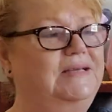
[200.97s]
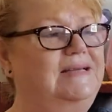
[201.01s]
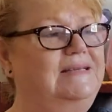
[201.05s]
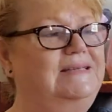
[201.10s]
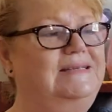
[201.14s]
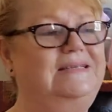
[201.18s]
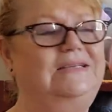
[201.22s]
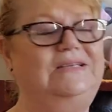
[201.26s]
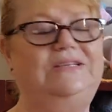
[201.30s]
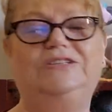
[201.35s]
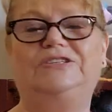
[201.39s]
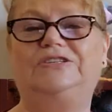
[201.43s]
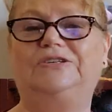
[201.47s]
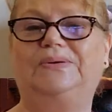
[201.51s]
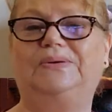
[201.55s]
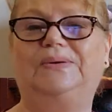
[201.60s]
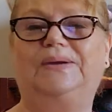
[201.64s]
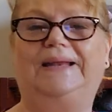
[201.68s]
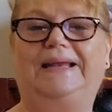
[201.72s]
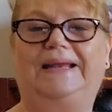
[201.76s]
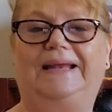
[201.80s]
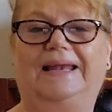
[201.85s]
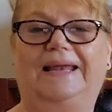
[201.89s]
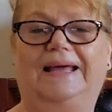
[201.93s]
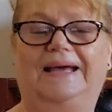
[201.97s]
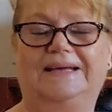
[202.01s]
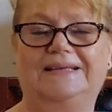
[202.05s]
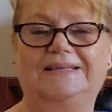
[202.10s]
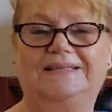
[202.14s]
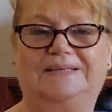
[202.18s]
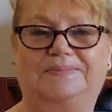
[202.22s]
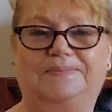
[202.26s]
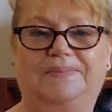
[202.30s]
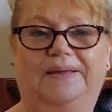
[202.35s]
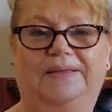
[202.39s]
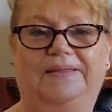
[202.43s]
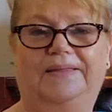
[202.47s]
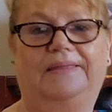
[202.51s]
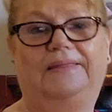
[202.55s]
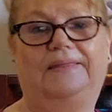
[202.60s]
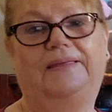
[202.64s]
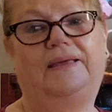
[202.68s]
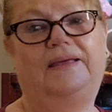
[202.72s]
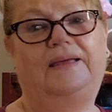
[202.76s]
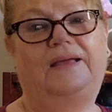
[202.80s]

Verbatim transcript: I didn't do any last month,